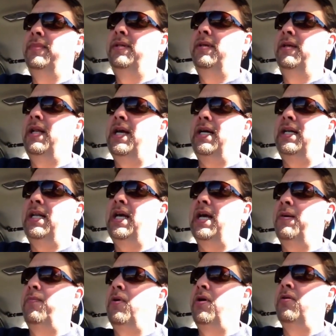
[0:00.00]
Unlike a
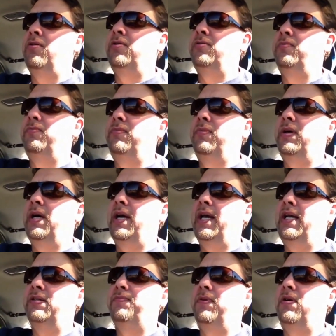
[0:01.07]
lot of brokers, I
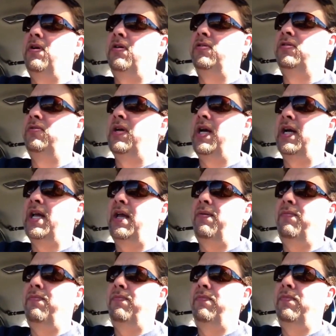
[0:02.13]
guess because I
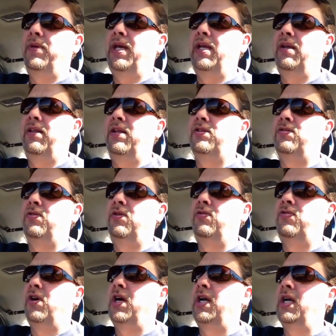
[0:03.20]
came into this through
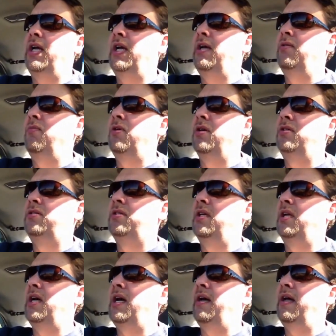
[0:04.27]
trucking,
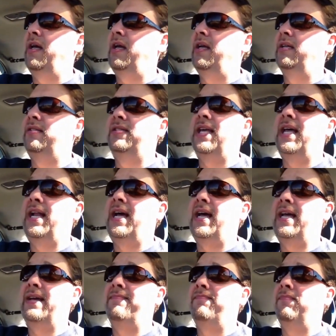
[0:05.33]
is that
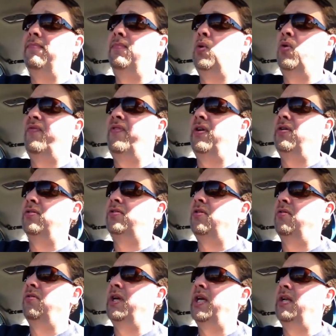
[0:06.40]
I am more focused
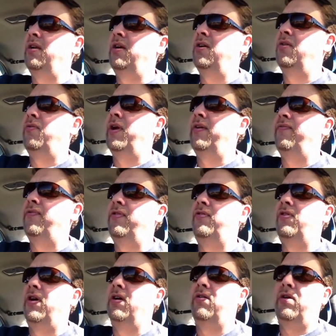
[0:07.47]
on getting a good rate for the
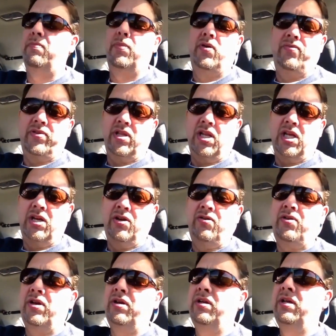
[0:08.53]
trucker and moving the
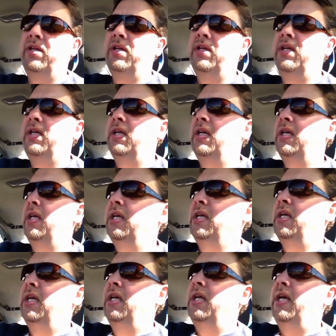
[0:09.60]
load.
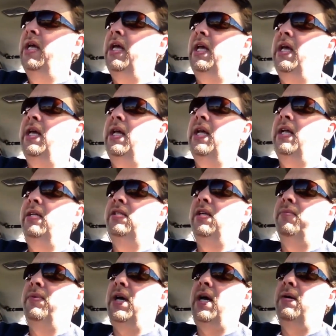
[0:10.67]
And
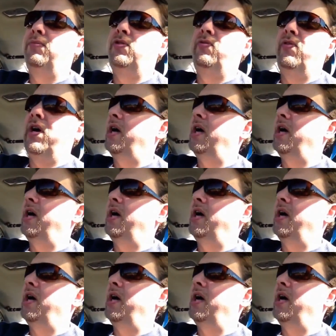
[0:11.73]
sometimes you've